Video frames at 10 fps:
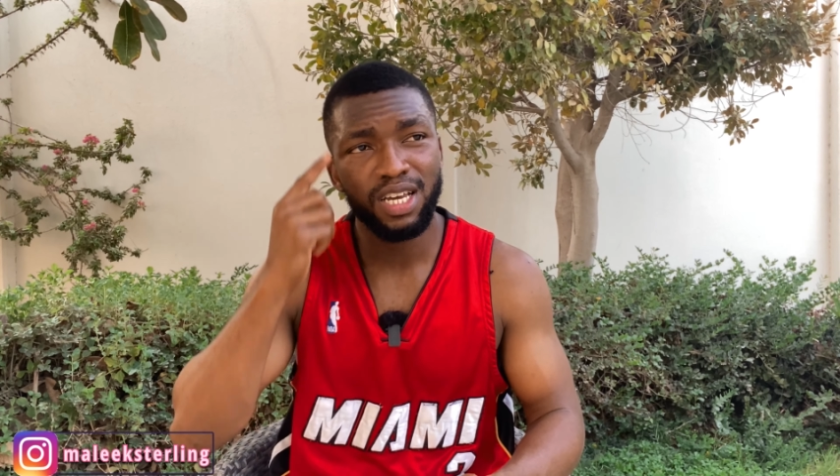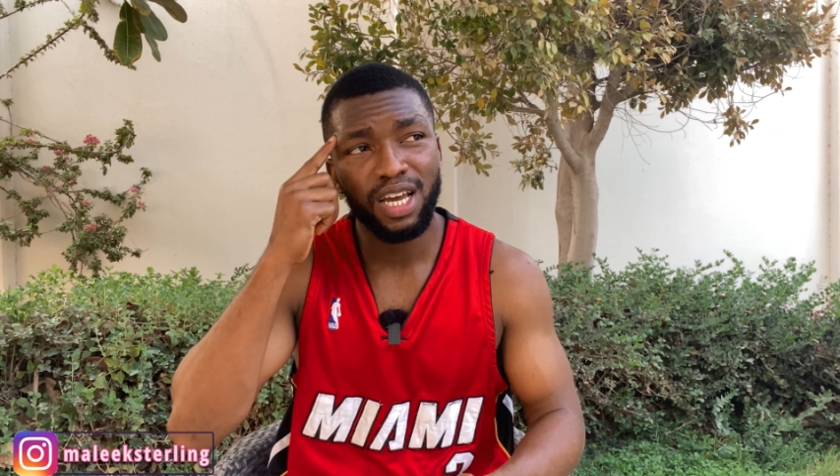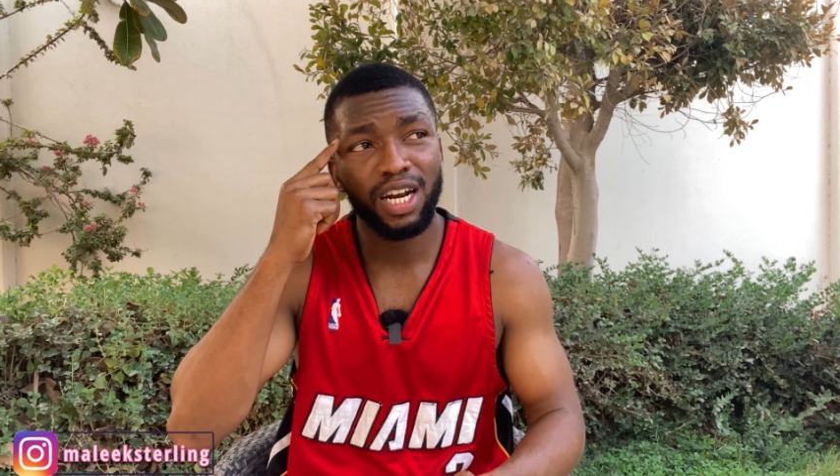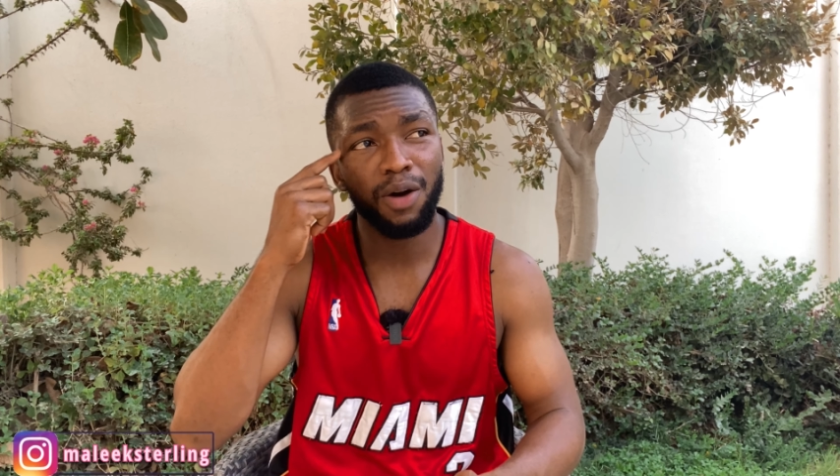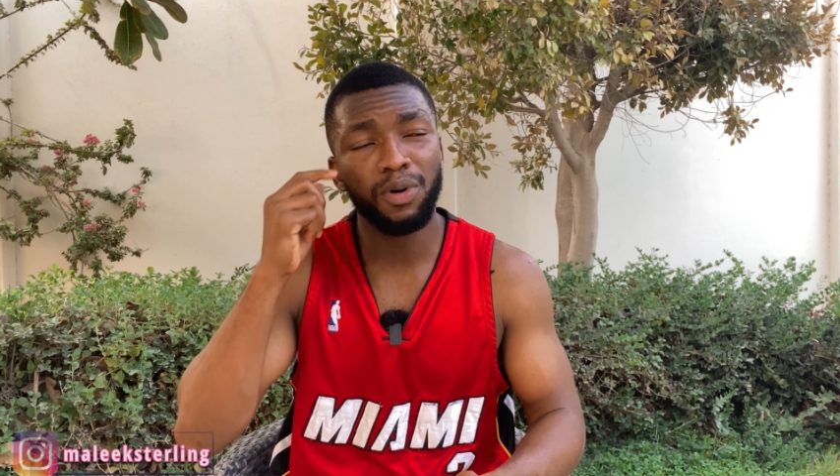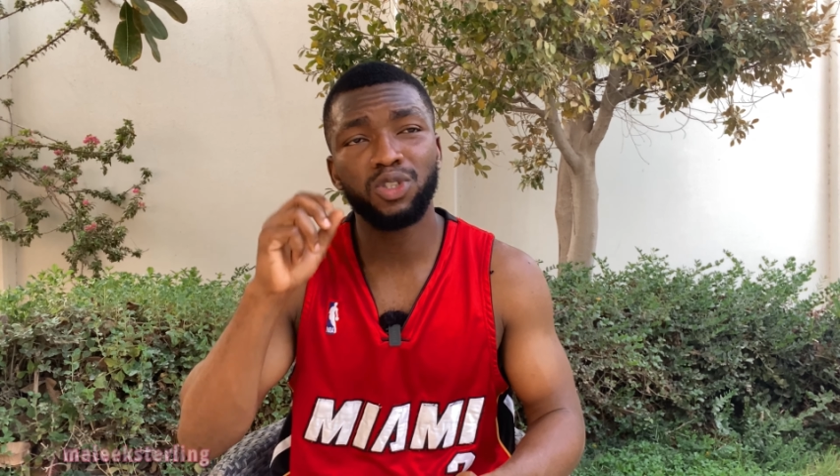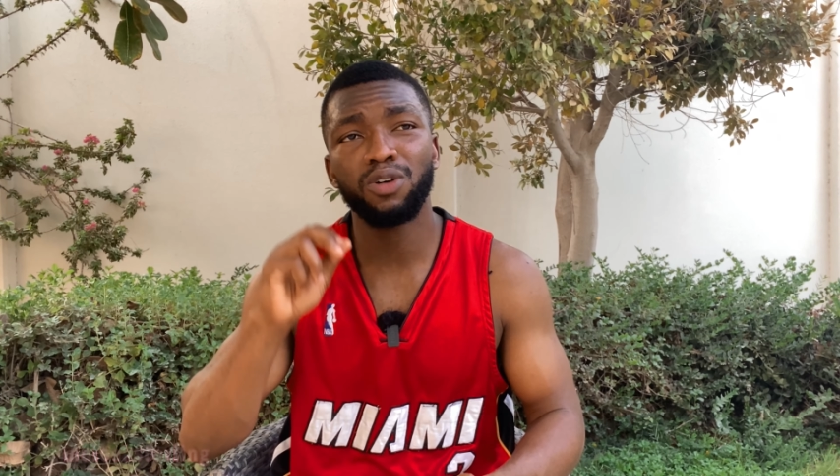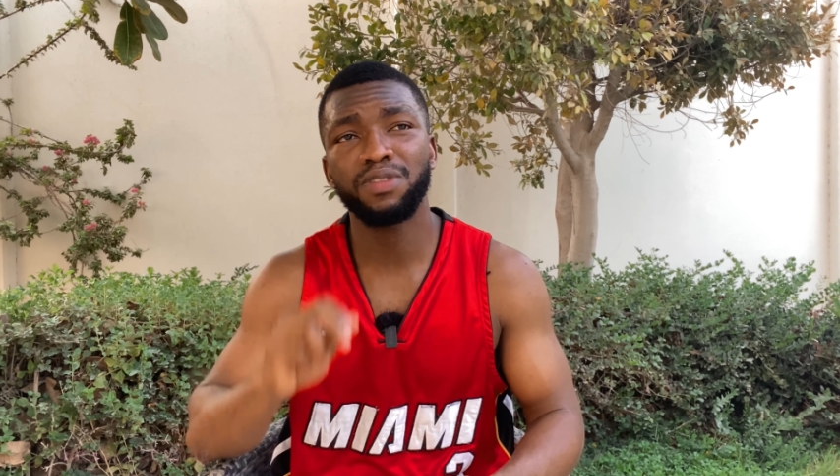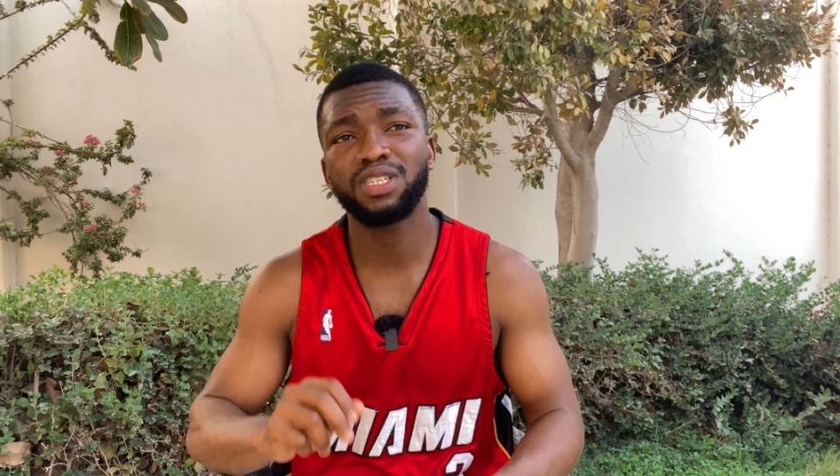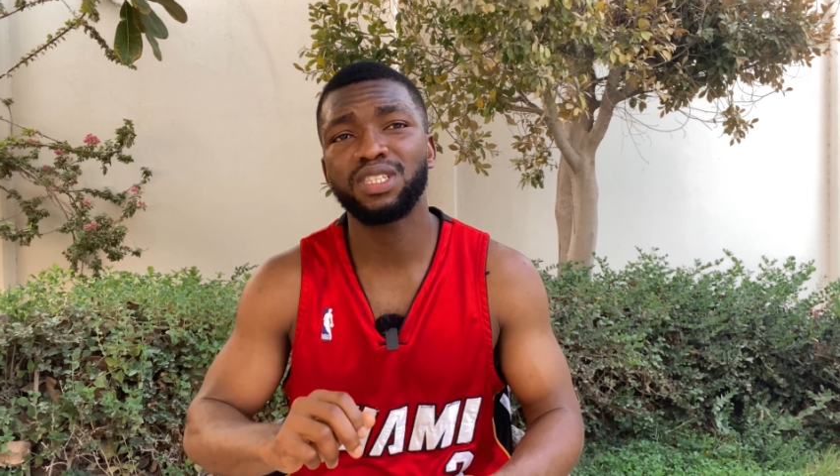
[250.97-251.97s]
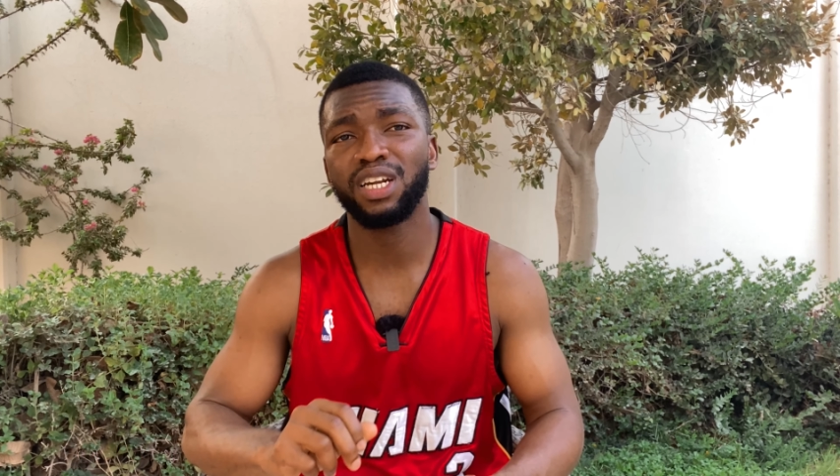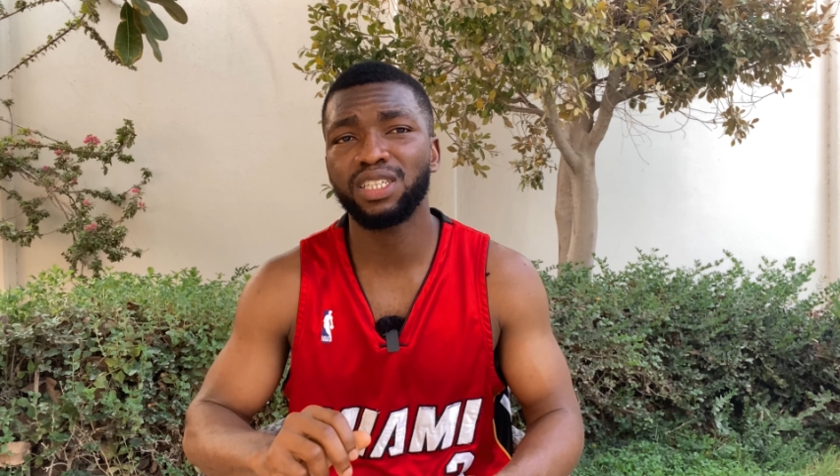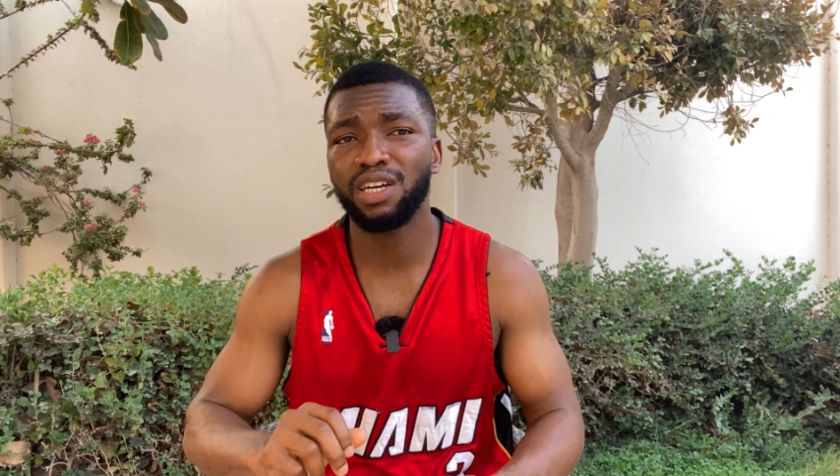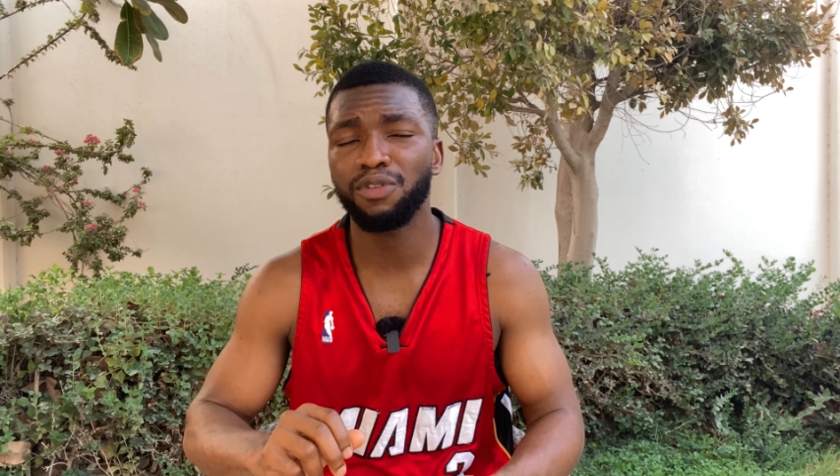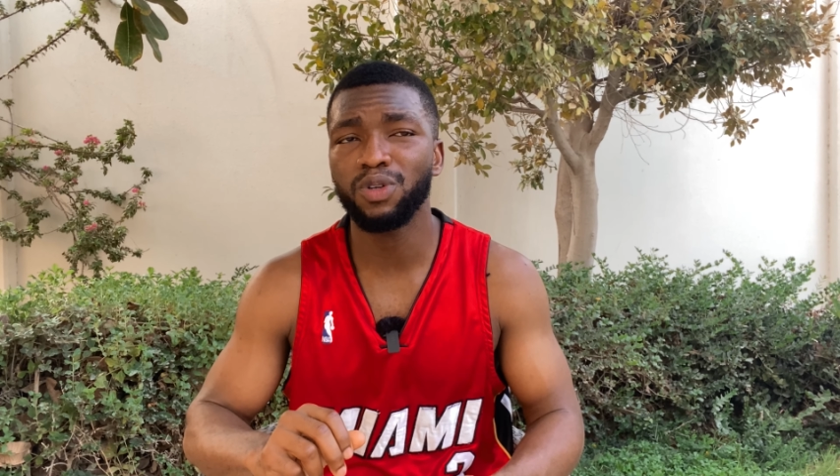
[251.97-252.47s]
Now most of these
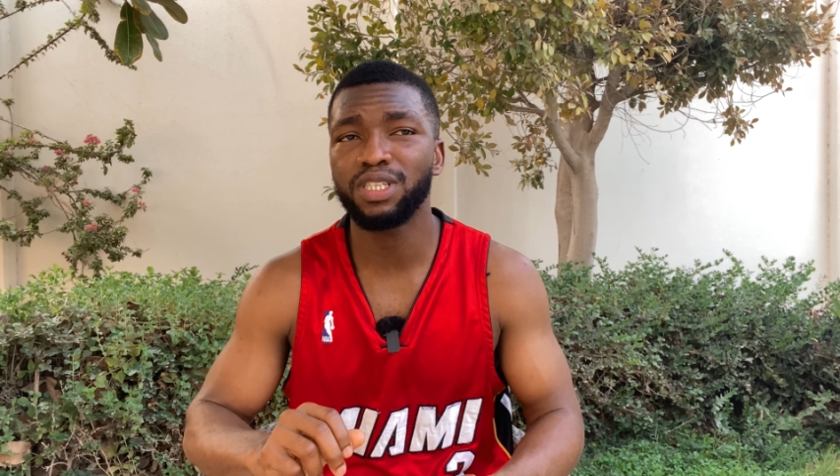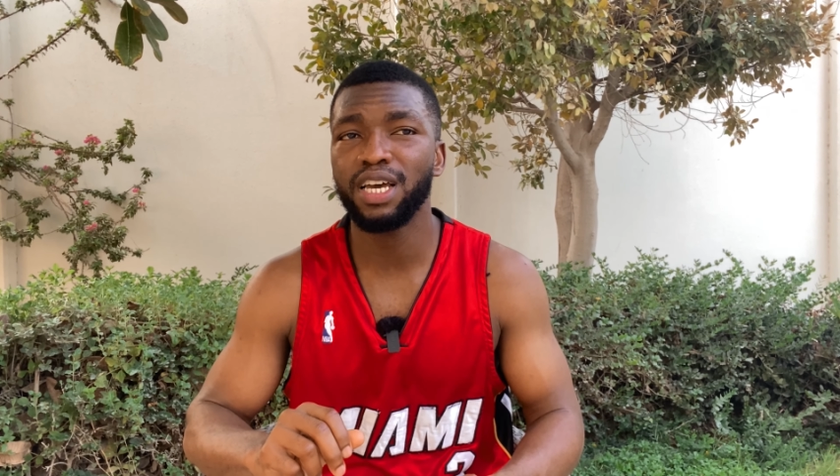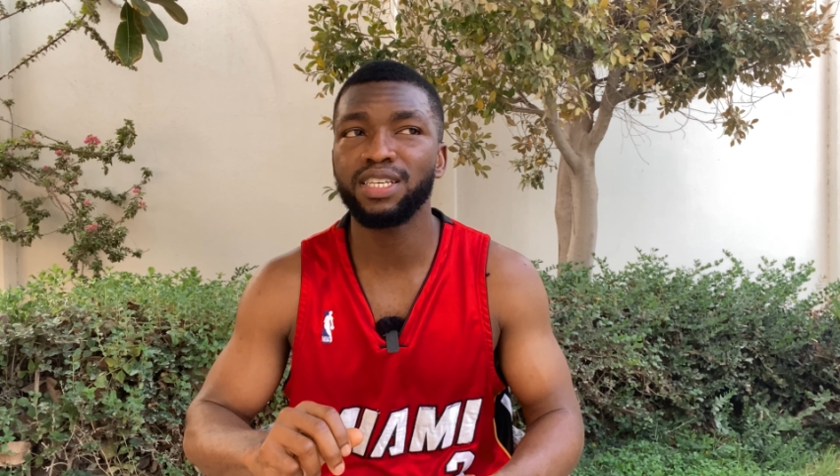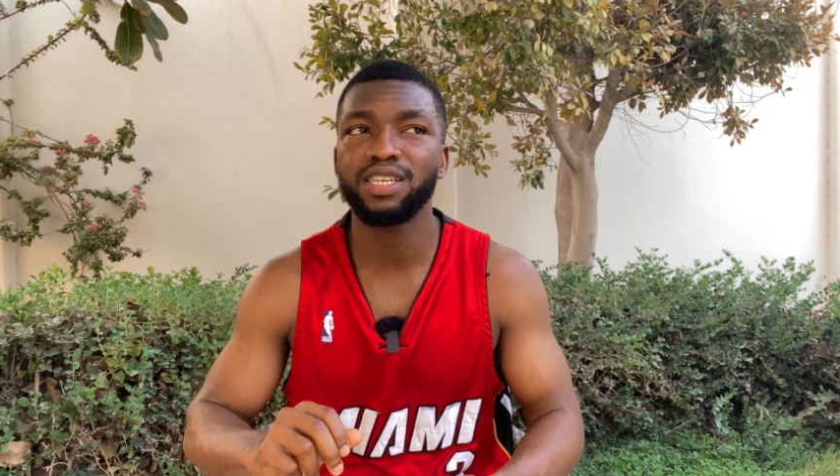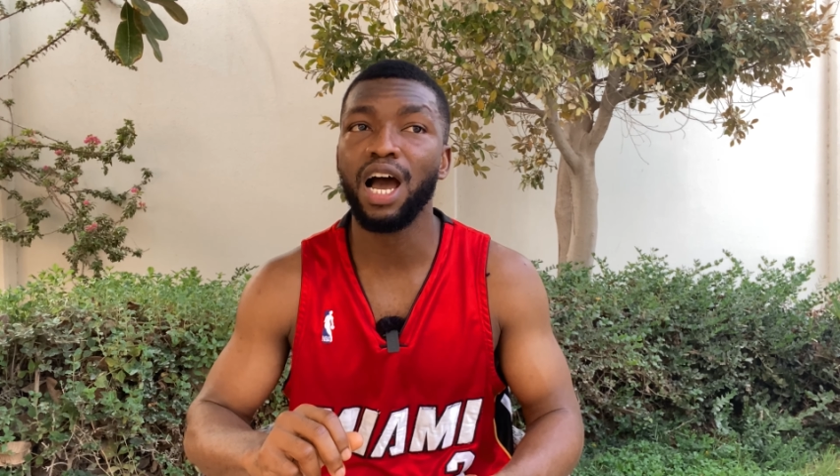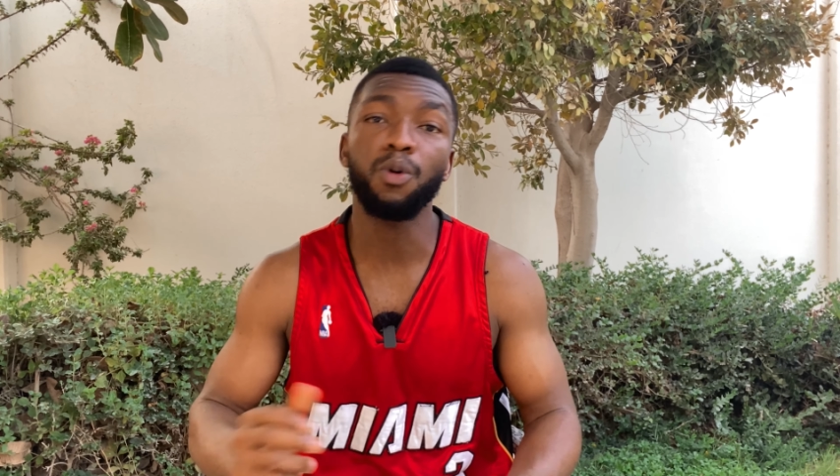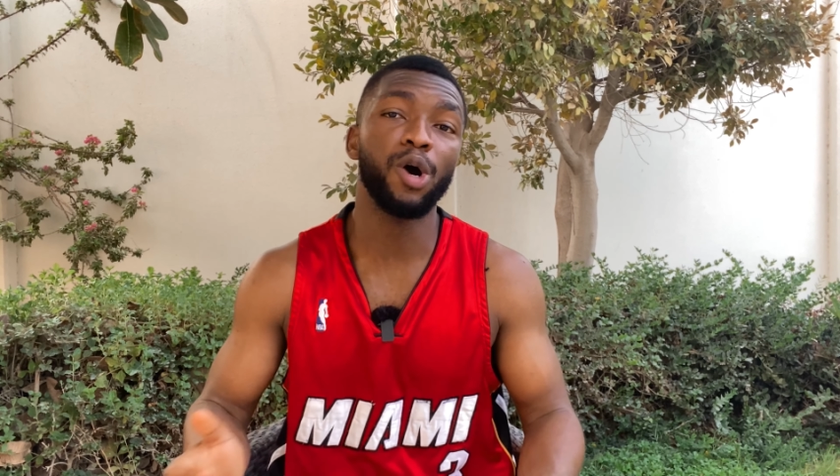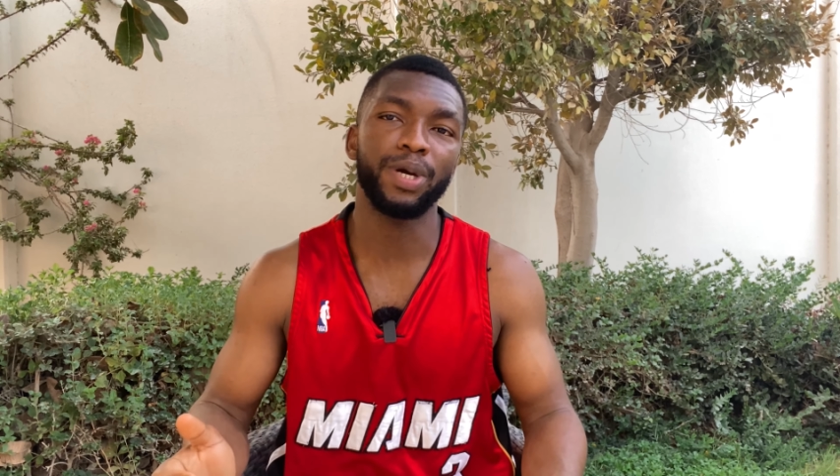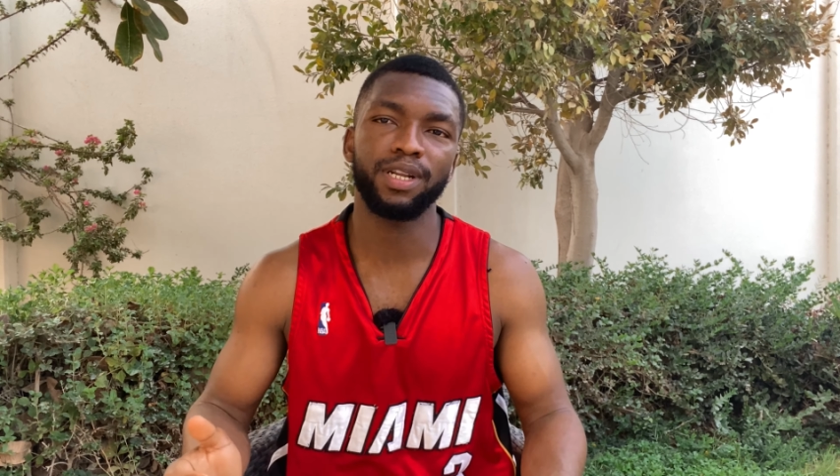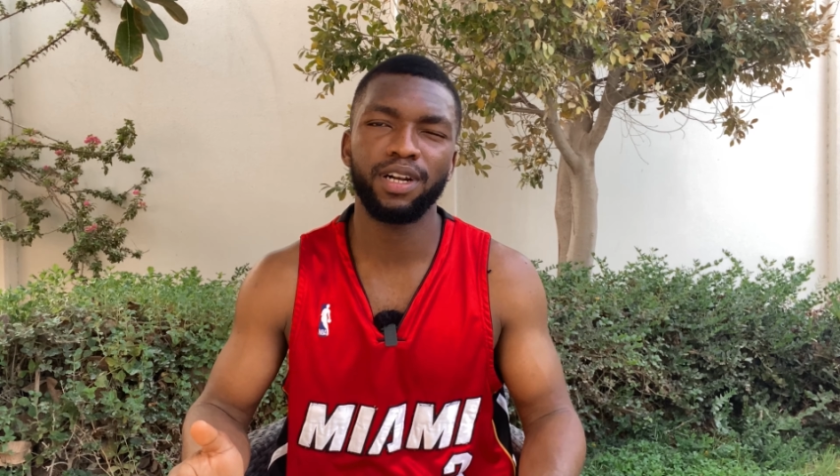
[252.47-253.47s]
international volunteers are worried,